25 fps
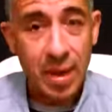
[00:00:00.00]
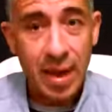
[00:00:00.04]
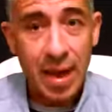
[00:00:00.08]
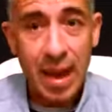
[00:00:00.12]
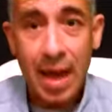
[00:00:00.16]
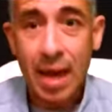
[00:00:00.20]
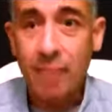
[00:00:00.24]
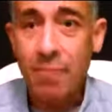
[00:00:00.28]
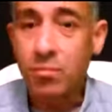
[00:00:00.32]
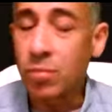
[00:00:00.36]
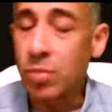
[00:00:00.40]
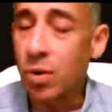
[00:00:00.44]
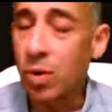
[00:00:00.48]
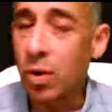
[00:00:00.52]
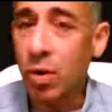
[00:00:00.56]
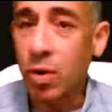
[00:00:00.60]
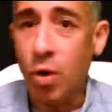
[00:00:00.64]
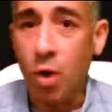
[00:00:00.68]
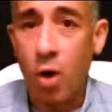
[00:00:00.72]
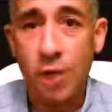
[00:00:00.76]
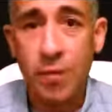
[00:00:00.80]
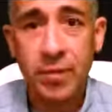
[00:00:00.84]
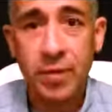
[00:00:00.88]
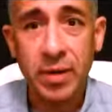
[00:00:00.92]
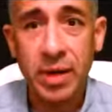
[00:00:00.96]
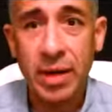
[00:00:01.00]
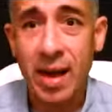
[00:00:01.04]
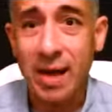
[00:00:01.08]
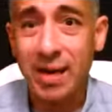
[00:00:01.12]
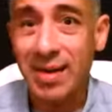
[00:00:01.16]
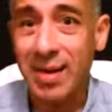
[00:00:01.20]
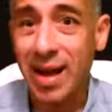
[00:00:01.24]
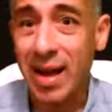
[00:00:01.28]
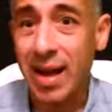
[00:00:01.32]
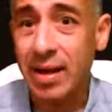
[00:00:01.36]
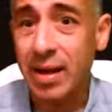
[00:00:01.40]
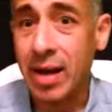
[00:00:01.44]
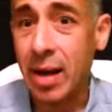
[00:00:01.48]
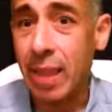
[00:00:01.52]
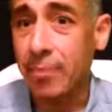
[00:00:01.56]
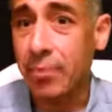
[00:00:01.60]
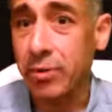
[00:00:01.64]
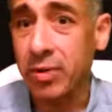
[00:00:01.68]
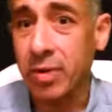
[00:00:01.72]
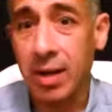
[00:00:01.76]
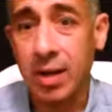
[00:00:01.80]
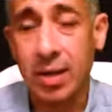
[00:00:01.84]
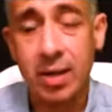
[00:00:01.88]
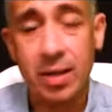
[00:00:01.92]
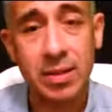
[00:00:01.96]
And more often than
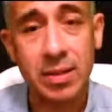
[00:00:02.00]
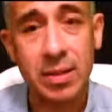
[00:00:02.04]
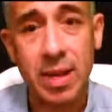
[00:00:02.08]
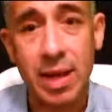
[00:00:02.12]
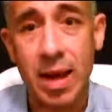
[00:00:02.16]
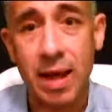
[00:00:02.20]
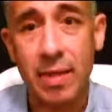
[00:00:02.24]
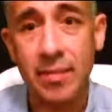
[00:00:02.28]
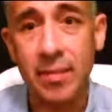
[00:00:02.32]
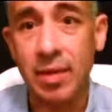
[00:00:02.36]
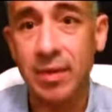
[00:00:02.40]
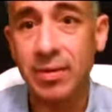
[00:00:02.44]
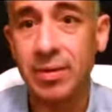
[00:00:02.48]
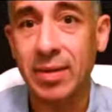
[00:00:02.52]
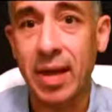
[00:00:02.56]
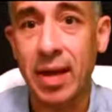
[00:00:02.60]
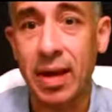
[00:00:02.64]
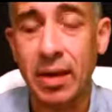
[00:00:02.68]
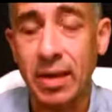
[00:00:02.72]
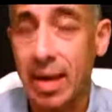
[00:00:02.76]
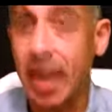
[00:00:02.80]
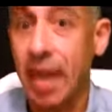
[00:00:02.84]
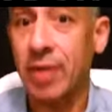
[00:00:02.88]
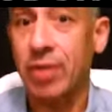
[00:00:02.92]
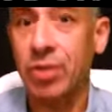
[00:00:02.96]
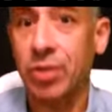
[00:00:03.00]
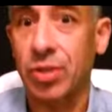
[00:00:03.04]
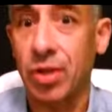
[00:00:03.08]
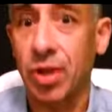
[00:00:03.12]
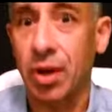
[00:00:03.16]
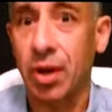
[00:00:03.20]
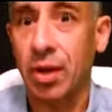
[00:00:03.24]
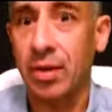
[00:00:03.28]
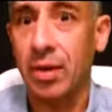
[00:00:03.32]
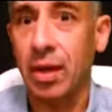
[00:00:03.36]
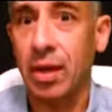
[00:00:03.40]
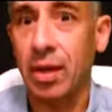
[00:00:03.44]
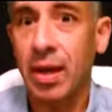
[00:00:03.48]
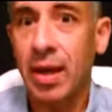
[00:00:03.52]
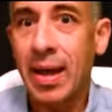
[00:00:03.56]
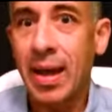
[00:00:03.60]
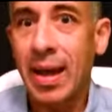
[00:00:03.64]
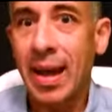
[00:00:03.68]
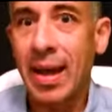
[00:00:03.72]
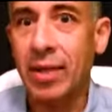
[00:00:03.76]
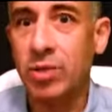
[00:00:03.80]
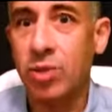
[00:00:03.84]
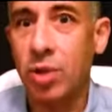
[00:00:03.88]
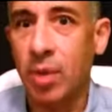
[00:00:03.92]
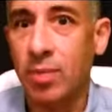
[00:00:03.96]
99% of the time, they'll say, yes, sir. The,
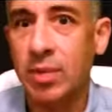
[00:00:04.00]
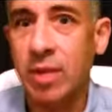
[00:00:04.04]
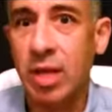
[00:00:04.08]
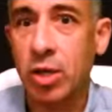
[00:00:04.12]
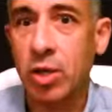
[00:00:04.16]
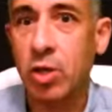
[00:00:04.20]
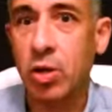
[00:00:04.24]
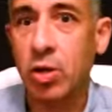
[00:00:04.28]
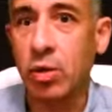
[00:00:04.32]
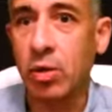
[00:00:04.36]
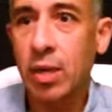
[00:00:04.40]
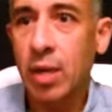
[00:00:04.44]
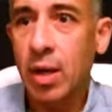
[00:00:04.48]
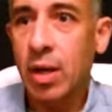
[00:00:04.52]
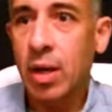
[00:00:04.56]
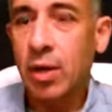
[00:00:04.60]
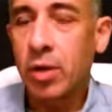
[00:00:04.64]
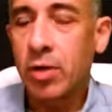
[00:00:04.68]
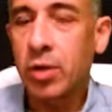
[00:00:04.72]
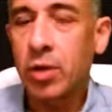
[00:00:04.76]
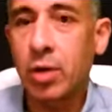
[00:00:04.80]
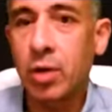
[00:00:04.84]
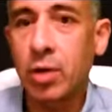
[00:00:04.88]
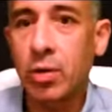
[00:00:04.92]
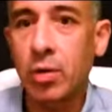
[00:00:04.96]
it's almost like you, you,